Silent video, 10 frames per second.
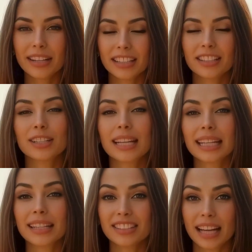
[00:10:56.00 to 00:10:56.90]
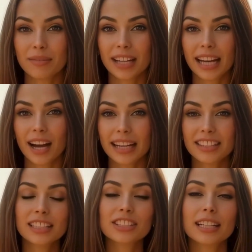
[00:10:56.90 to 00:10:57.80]
this is Celine, Sam's AI
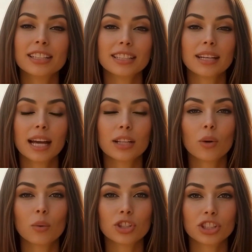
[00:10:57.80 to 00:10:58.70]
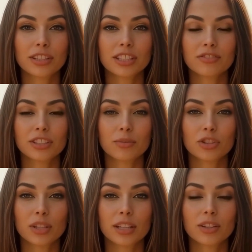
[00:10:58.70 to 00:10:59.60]
assistant, and you're watching the difference
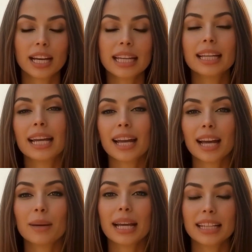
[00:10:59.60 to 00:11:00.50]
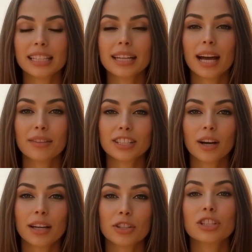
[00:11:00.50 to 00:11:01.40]
between creating and animating an
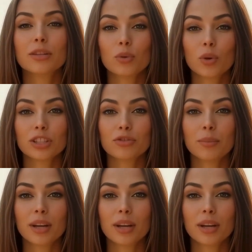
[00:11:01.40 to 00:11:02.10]
avatar using four different